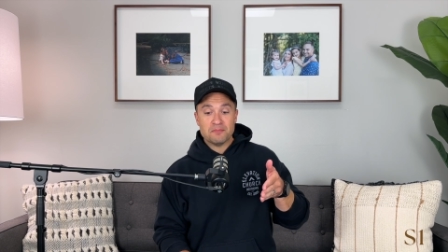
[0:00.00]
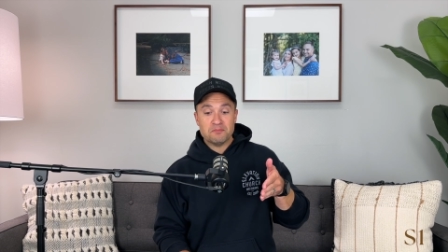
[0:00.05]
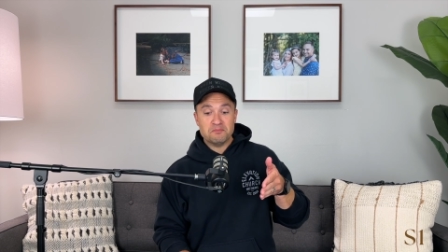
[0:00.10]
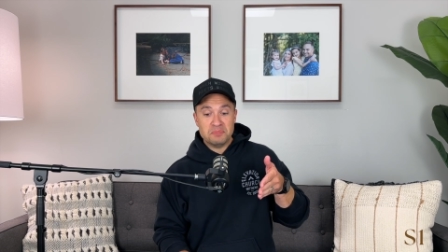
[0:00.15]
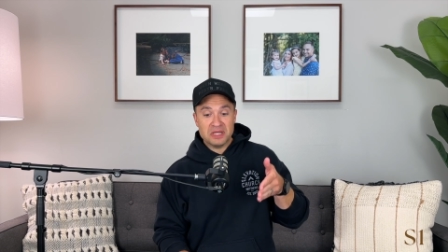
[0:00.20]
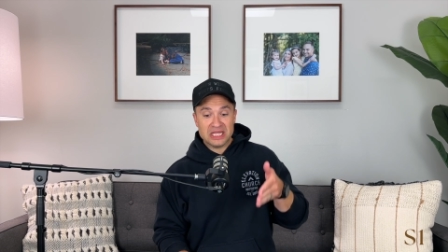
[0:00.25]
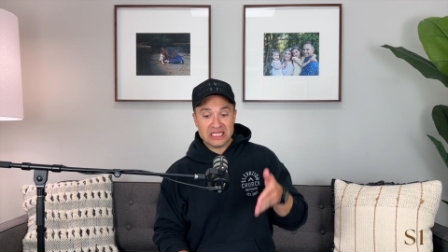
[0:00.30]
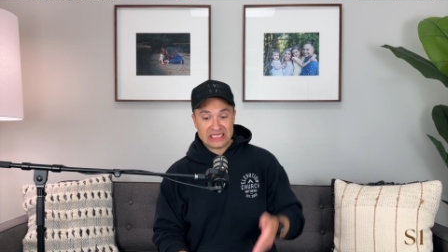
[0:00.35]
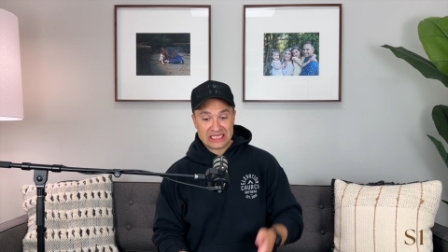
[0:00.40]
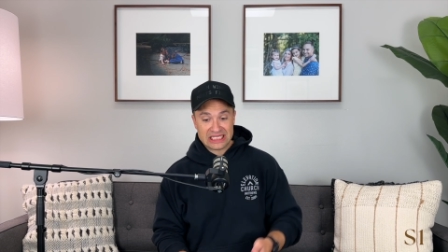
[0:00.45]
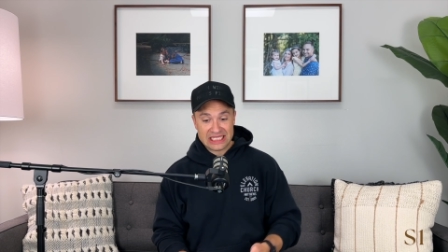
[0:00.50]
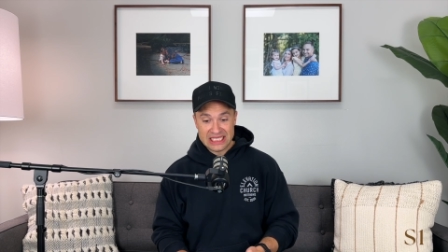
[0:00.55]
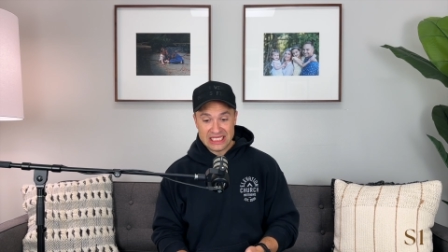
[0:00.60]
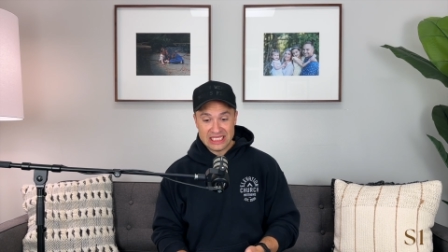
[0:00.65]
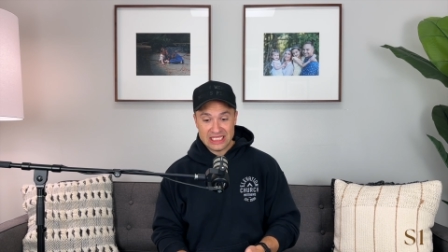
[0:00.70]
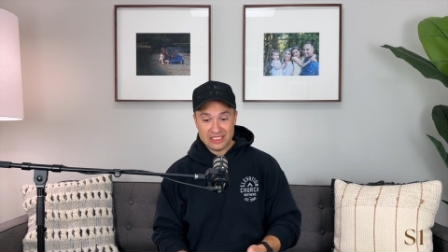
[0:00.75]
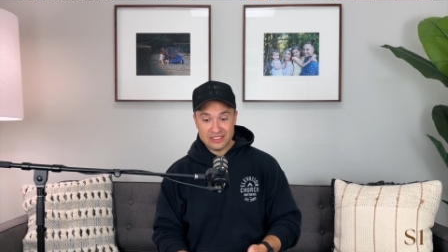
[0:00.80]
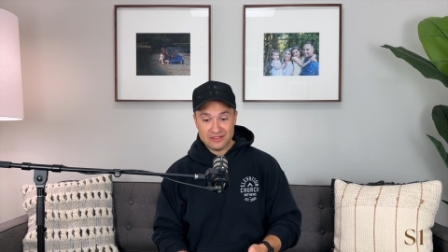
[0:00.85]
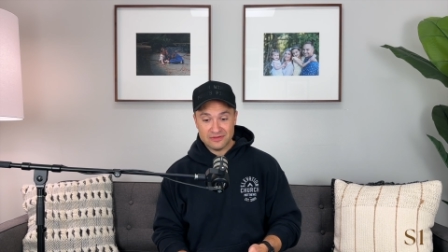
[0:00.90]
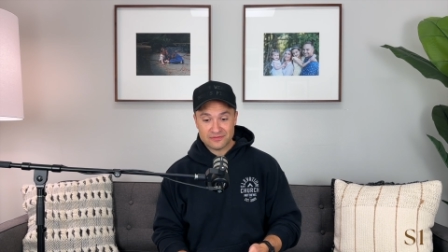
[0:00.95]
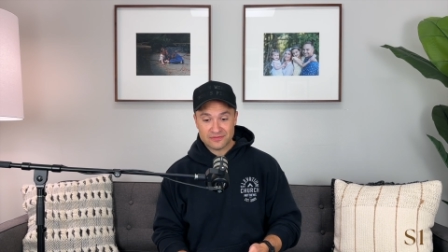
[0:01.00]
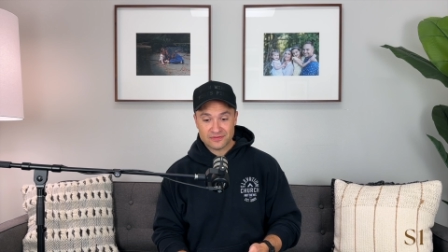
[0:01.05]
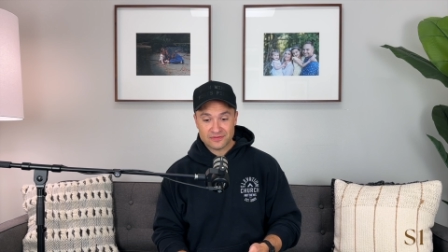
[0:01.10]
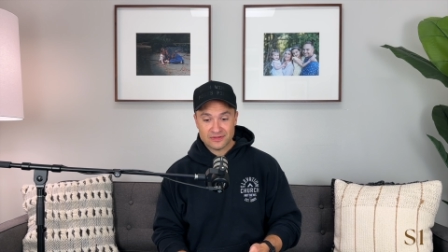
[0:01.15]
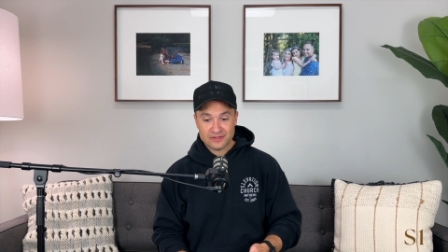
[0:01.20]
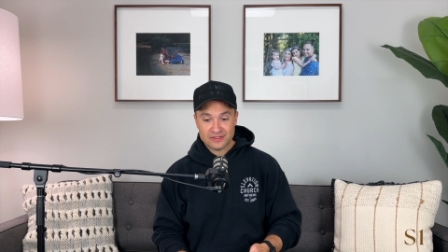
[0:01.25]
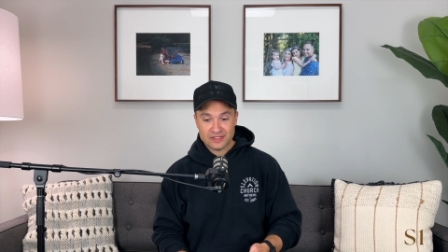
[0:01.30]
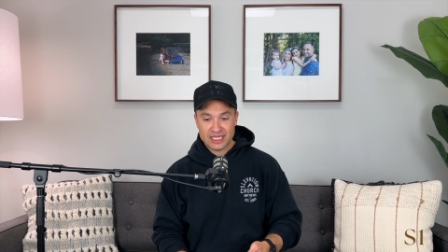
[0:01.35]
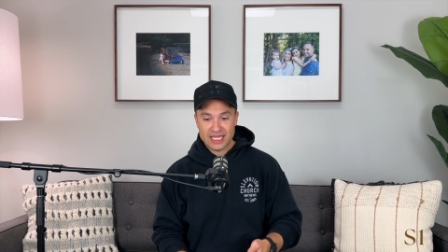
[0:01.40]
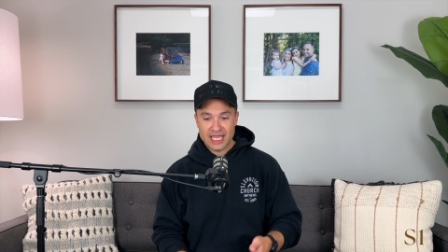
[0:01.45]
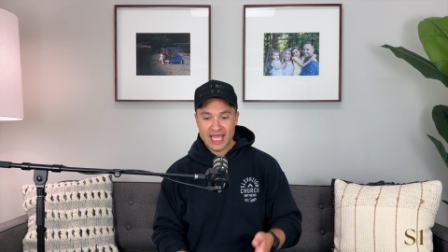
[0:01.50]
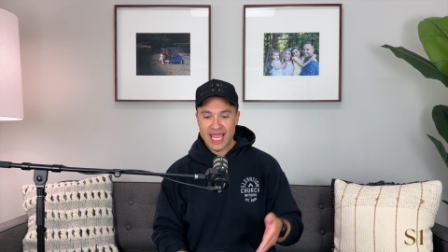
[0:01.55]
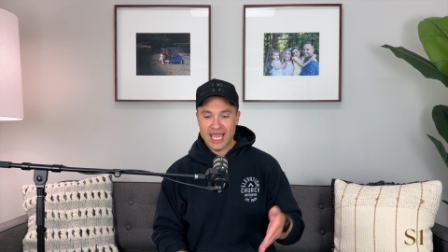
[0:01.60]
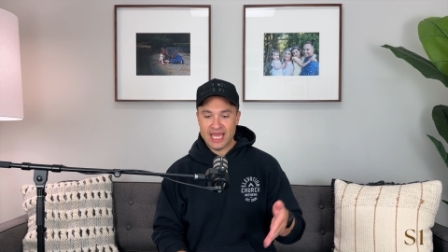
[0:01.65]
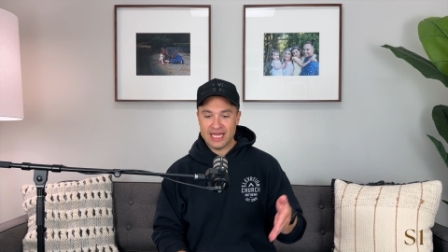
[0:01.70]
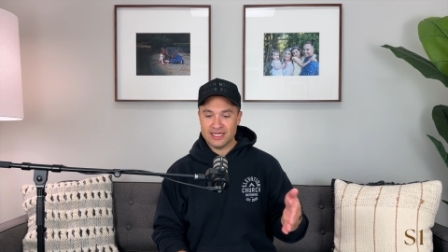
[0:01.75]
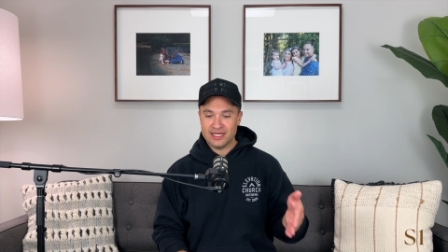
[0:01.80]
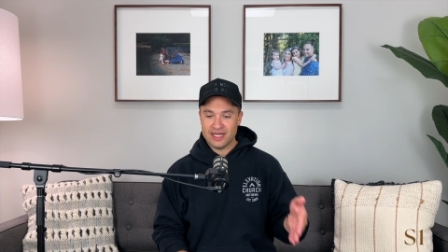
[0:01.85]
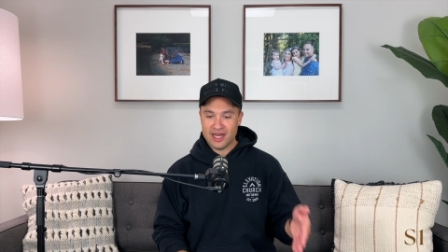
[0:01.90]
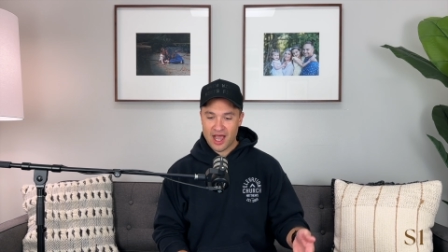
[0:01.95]
believe
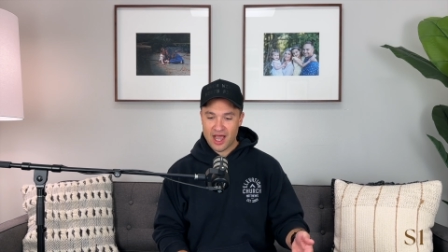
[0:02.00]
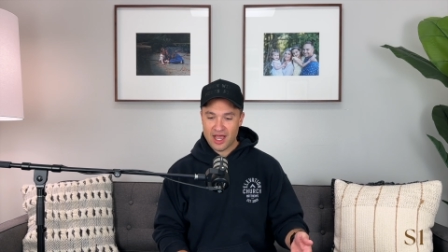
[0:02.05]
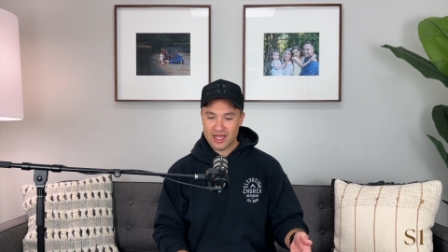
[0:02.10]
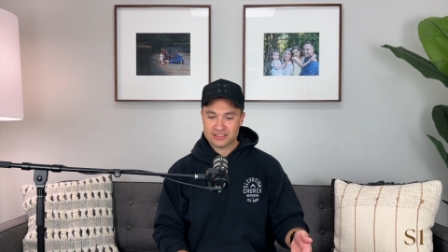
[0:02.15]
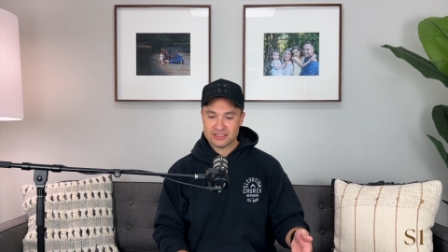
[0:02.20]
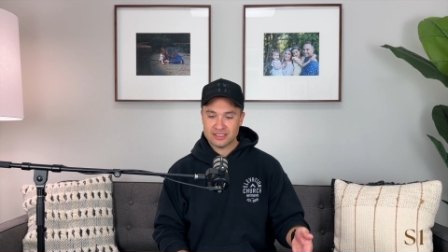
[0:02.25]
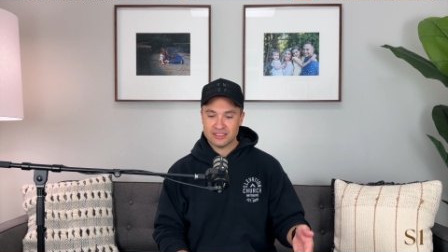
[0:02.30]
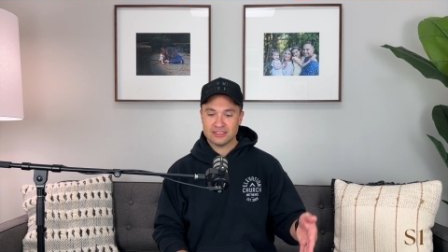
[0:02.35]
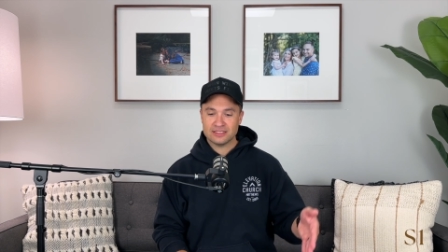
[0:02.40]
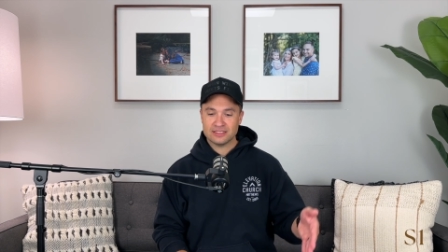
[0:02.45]
and not